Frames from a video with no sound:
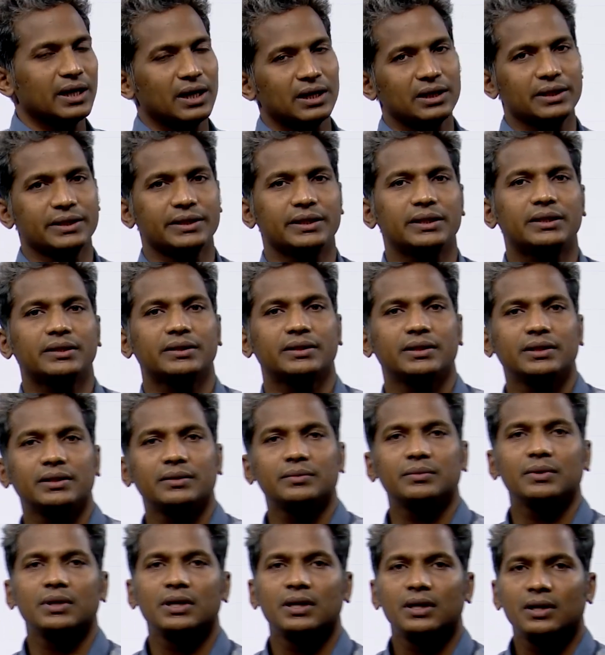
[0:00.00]
earlier,
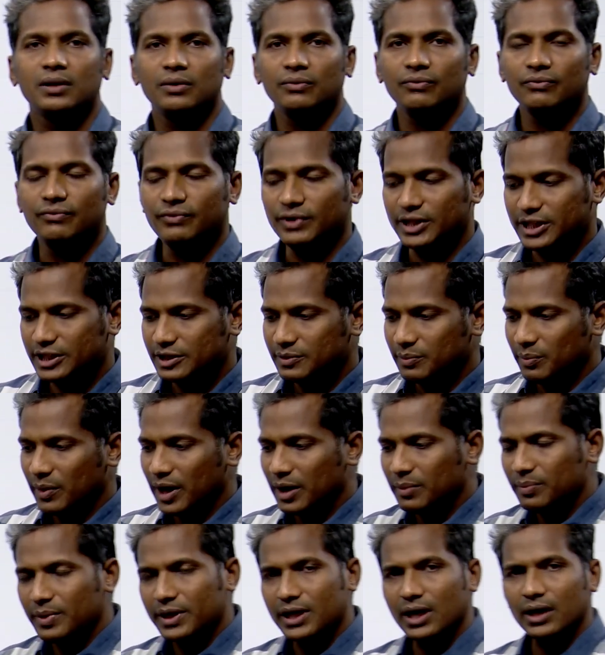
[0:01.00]
which
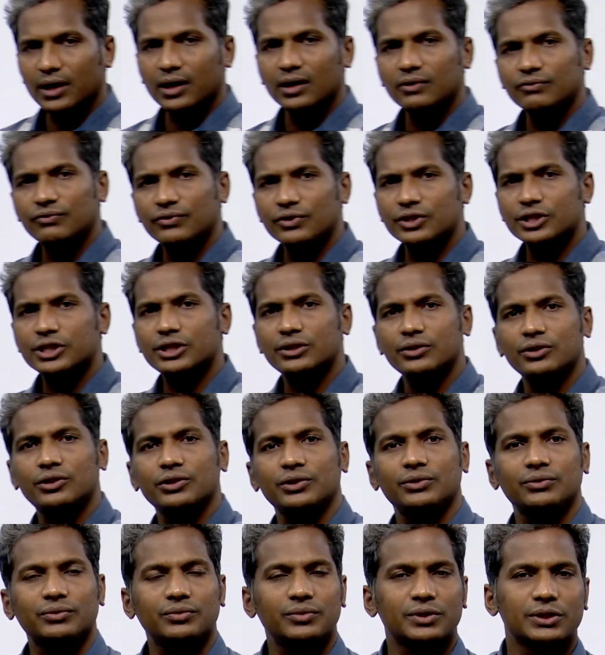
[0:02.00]
may be a confusion to
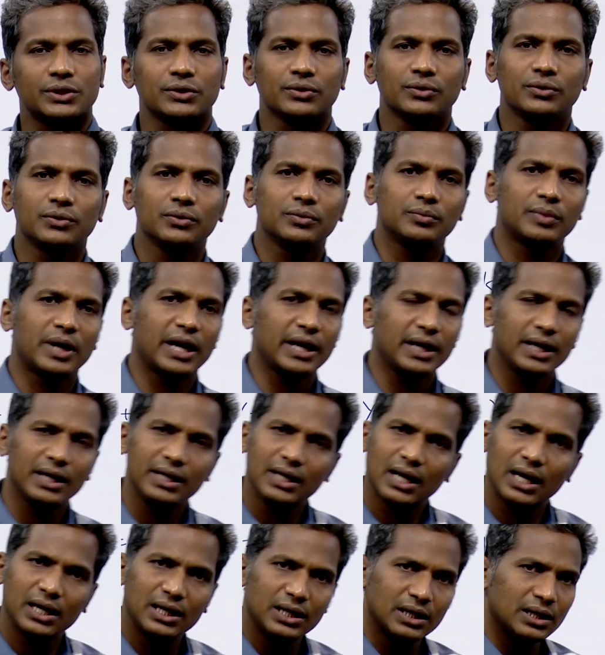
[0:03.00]
you. So,
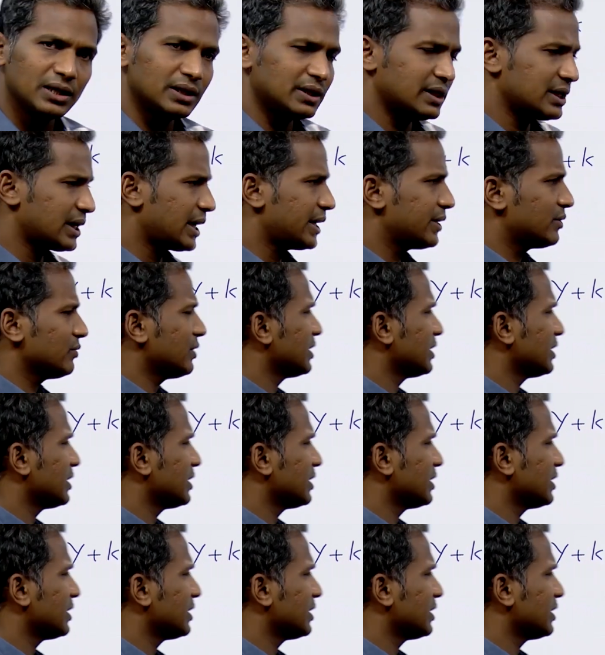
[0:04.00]
again I will try to